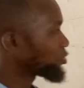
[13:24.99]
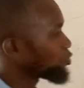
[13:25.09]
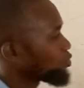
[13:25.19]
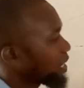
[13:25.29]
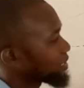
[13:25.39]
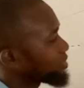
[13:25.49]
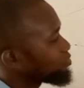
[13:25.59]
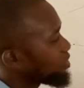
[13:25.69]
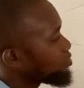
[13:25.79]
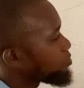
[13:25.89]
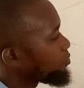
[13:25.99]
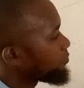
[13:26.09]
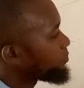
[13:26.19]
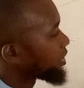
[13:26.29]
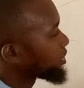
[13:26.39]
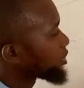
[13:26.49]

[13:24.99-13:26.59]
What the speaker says: So, we can see when we move here,